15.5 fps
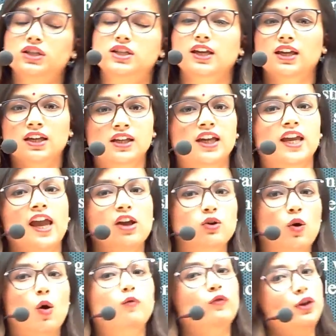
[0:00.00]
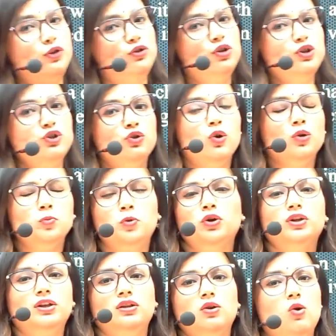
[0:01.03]
taking care of Aruna
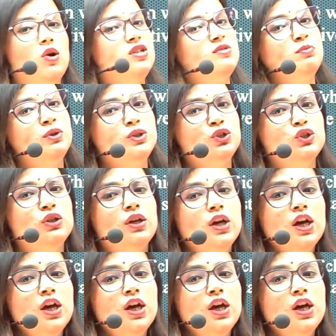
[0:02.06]
Schonberg in the hospital